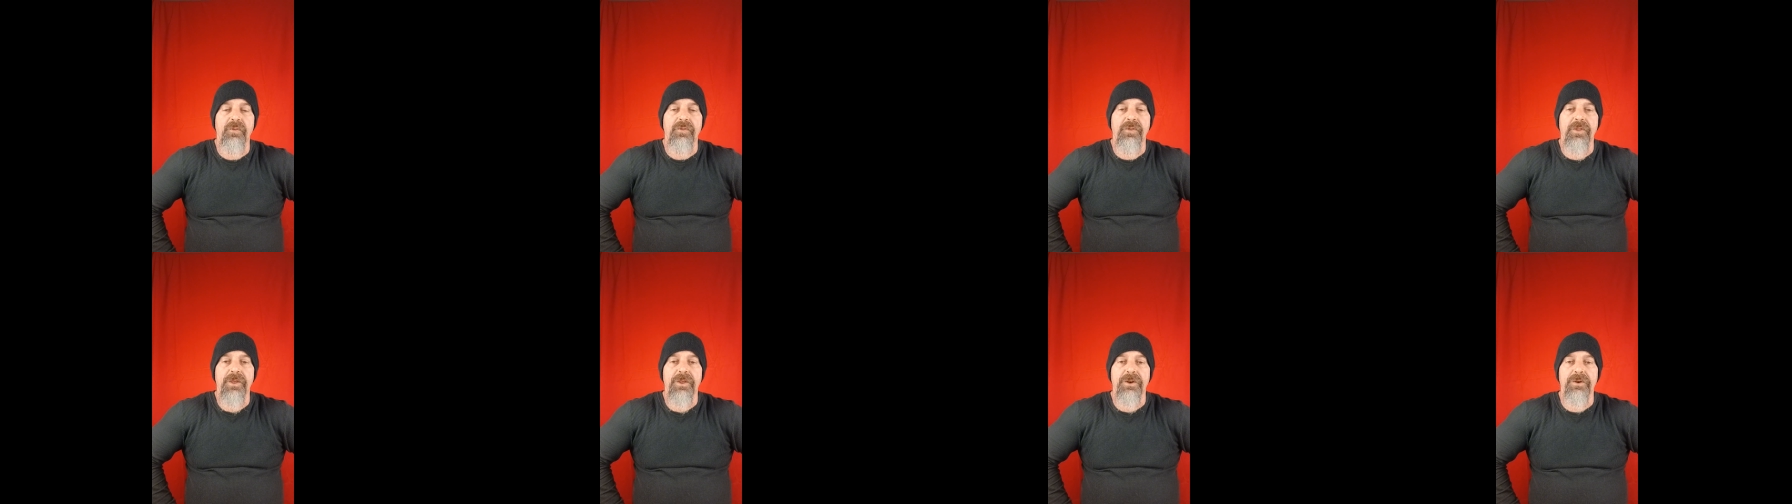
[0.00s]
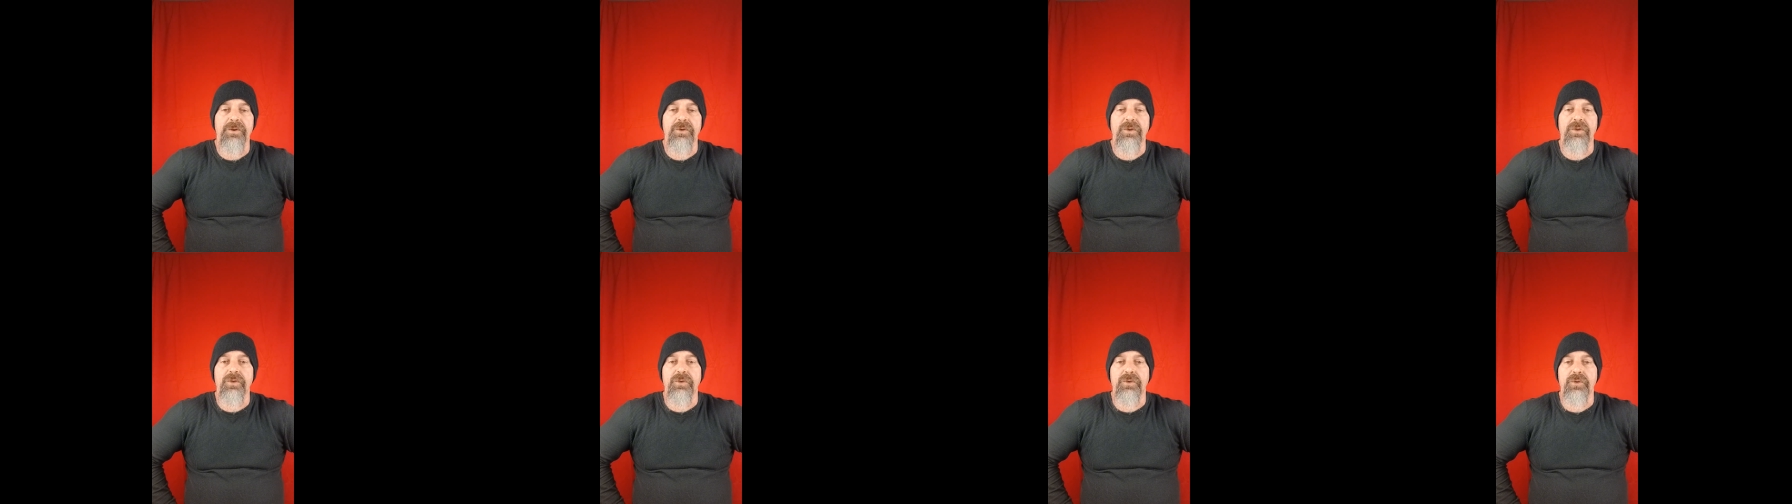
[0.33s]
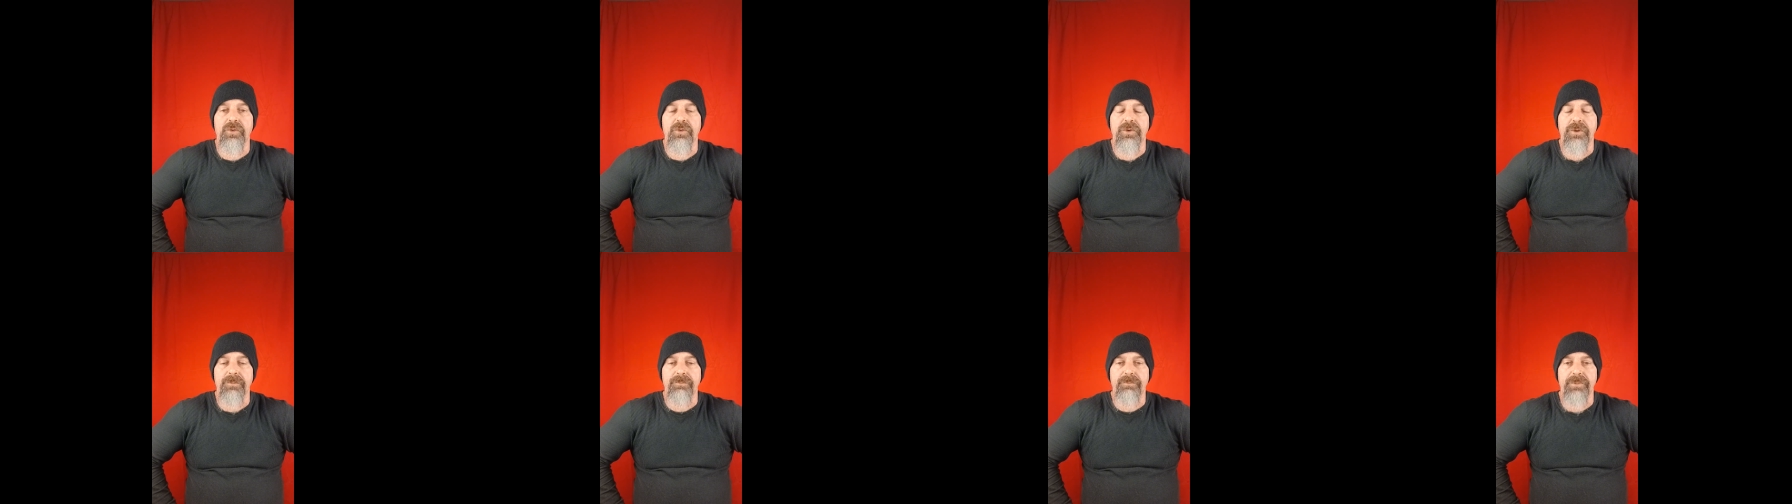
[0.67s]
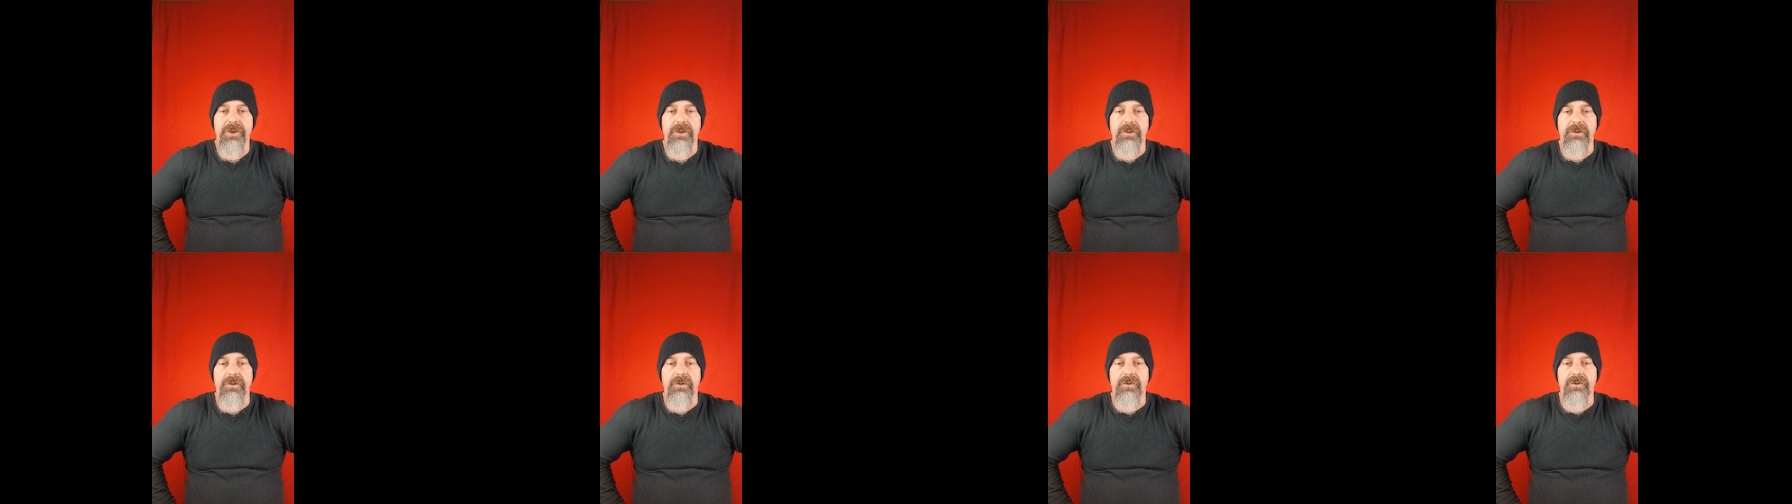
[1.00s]
that you can
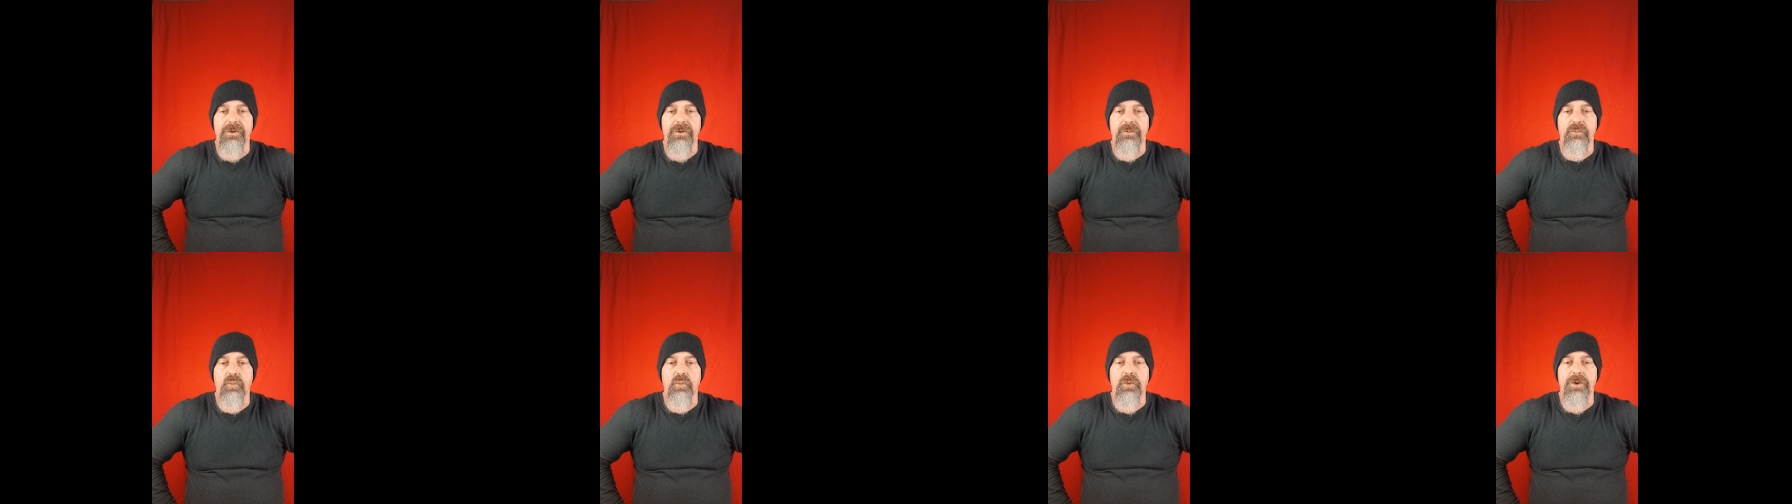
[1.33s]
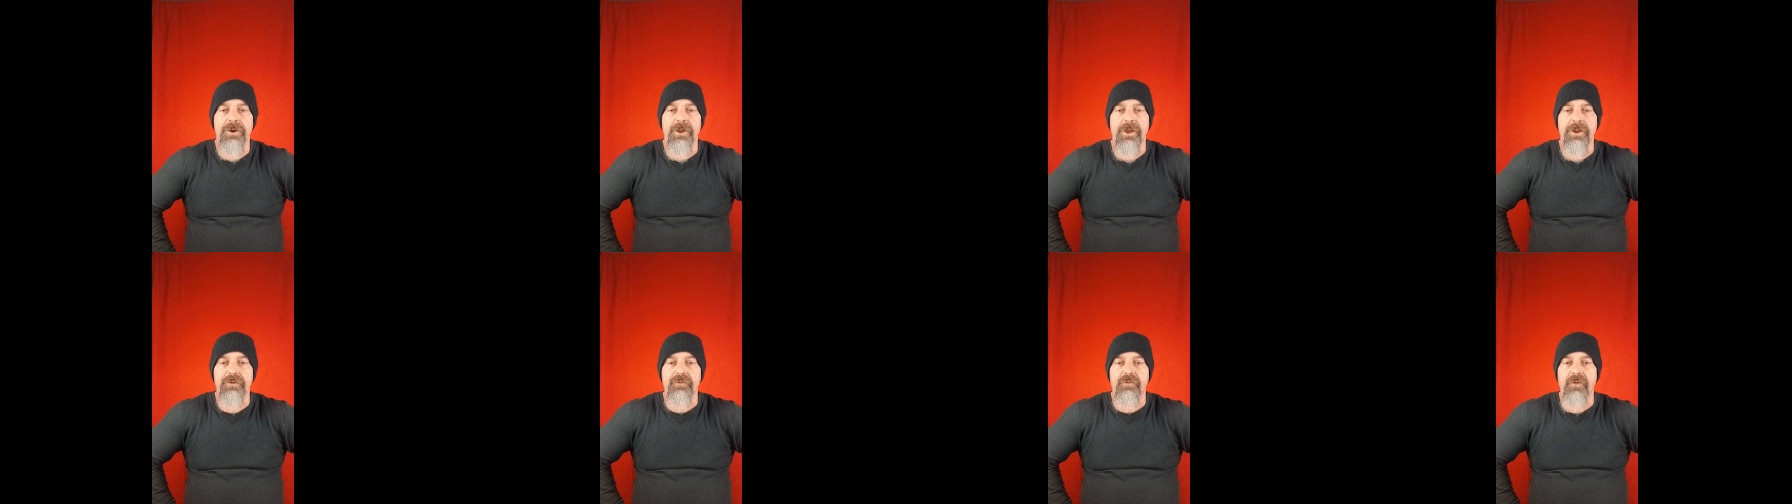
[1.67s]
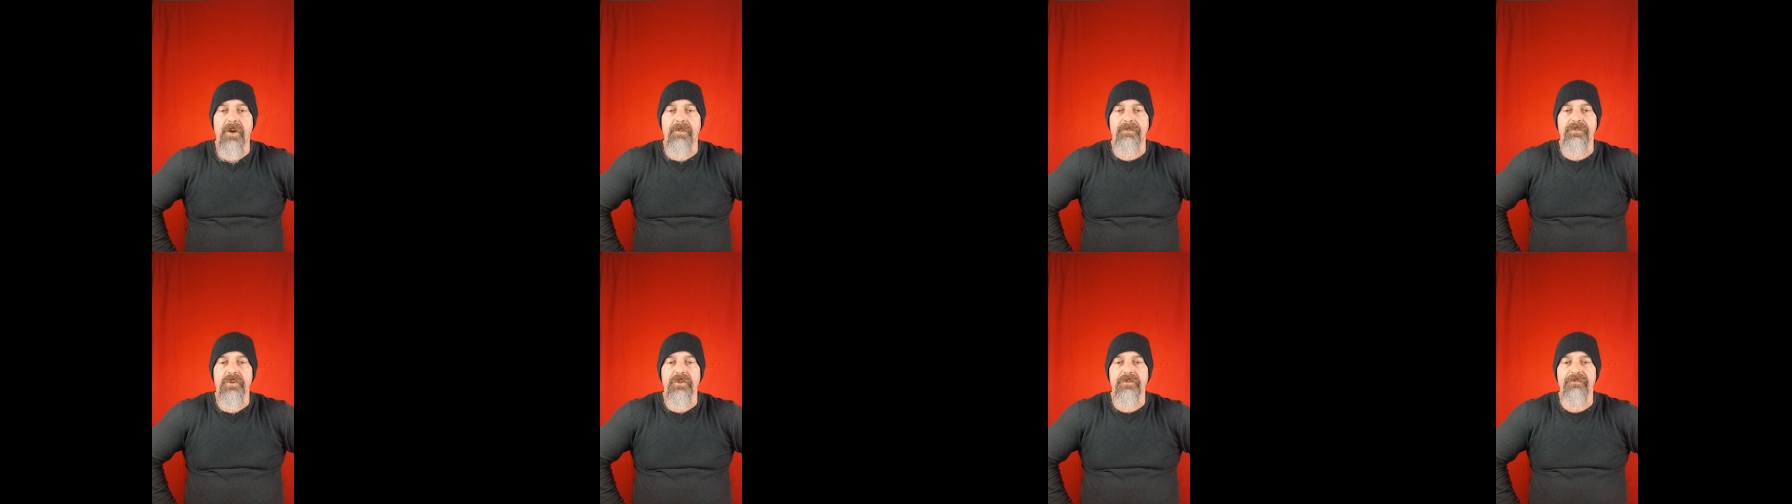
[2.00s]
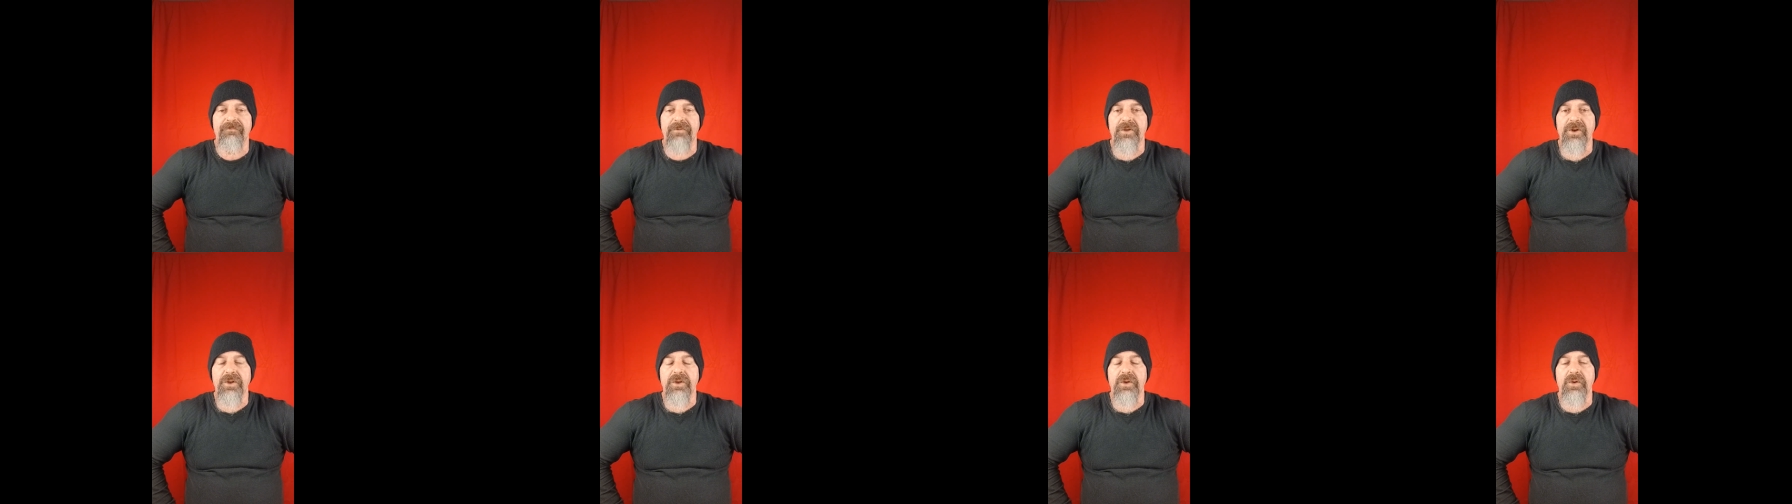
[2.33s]
be alerted when I drop new
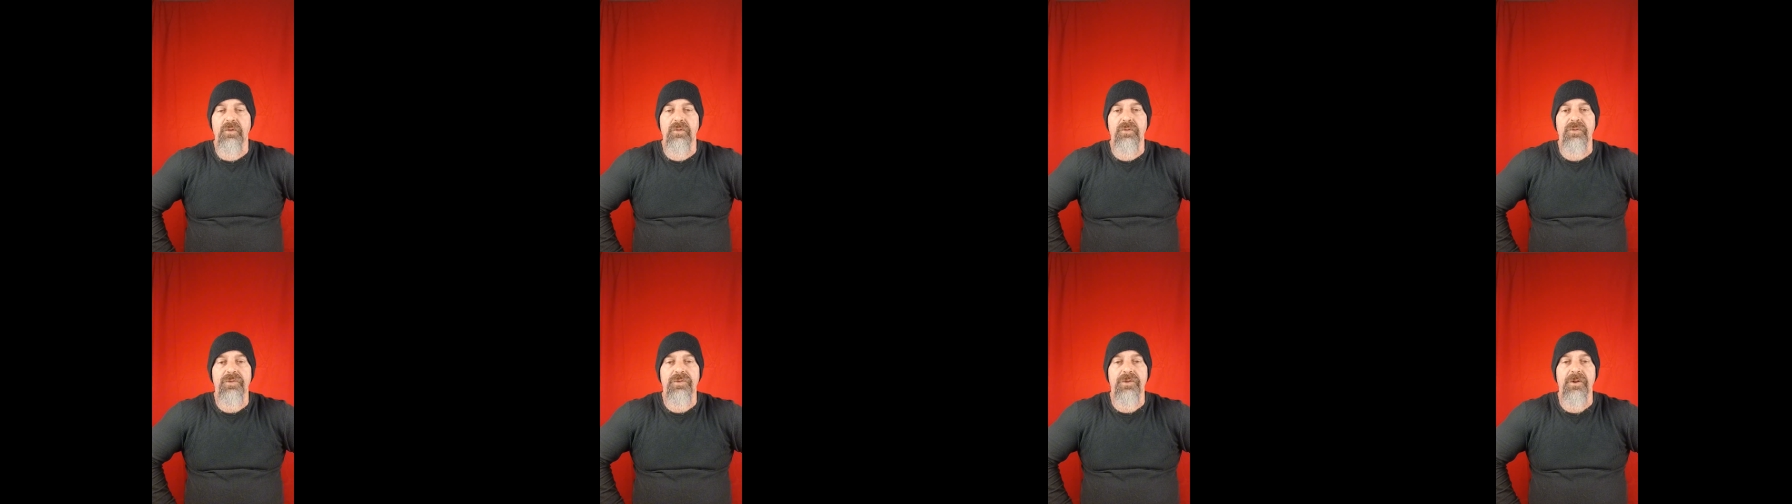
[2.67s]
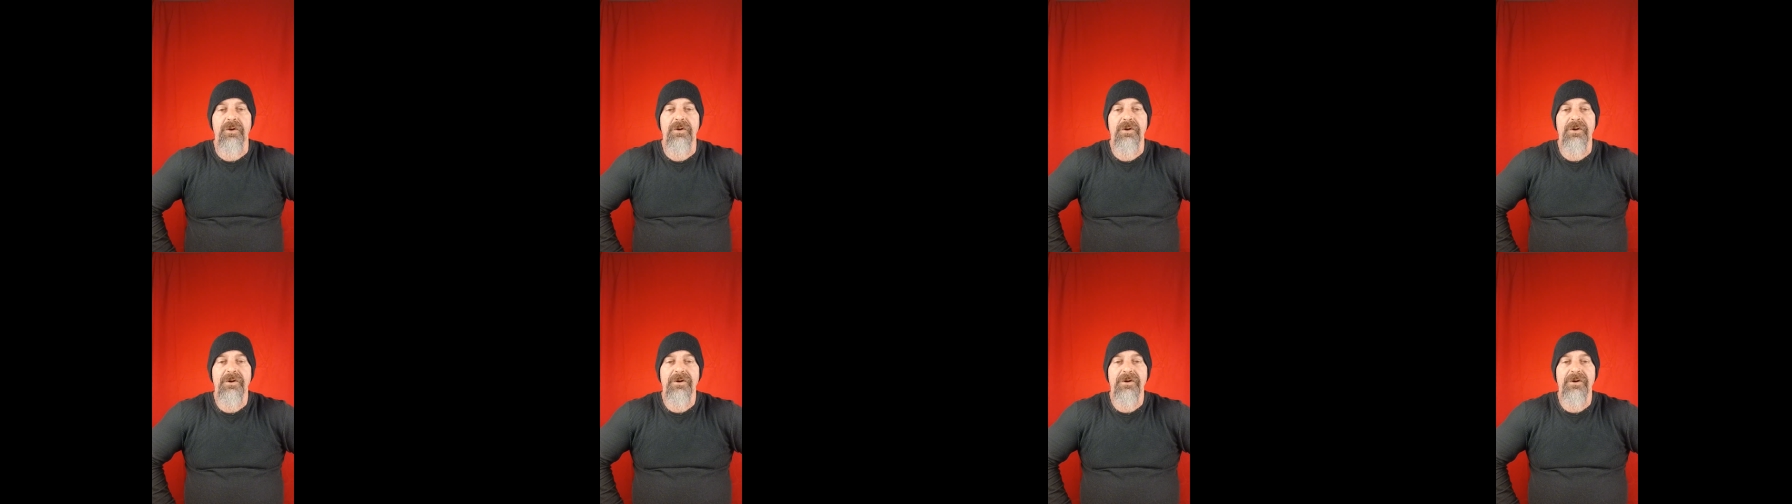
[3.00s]
videos.